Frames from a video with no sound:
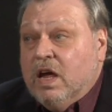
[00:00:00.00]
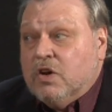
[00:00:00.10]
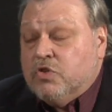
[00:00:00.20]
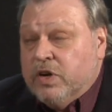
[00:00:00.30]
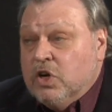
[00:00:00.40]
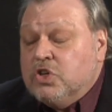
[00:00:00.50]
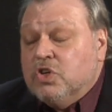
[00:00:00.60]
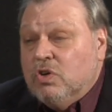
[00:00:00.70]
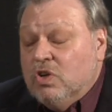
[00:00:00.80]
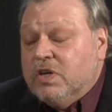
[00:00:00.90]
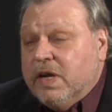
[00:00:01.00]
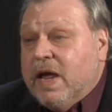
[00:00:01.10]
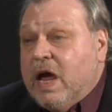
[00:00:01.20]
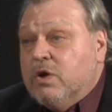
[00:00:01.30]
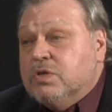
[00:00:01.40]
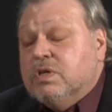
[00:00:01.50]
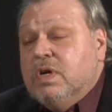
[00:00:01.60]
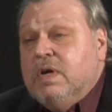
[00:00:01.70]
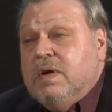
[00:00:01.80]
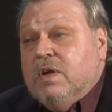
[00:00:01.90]
a traditional looking house
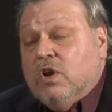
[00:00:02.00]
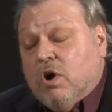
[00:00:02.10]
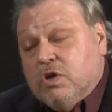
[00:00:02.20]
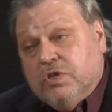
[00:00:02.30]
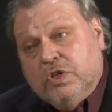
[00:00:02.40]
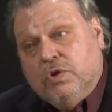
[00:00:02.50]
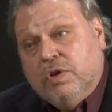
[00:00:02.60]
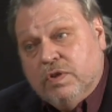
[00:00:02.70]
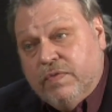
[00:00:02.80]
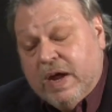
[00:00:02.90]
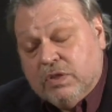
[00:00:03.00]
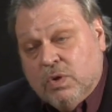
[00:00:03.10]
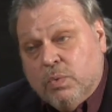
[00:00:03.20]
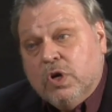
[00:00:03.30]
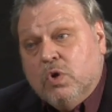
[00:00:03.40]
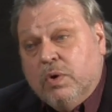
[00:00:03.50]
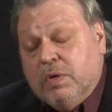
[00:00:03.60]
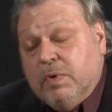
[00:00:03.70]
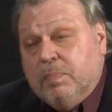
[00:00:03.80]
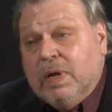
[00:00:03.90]
largely due to the fact that we're
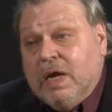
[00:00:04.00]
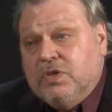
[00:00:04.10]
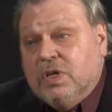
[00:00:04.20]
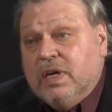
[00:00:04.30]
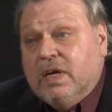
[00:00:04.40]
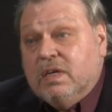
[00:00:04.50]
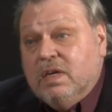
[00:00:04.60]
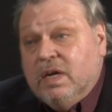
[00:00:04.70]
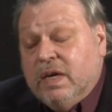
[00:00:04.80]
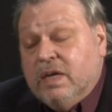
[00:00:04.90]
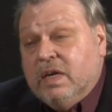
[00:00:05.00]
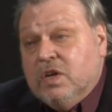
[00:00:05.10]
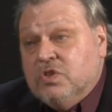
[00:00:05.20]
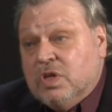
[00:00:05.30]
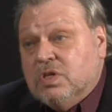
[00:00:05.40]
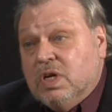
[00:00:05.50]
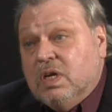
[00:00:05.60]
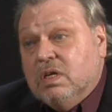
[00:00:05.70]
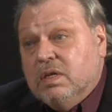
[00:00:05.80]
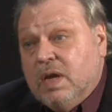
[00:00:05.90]
going to be placing it in an existing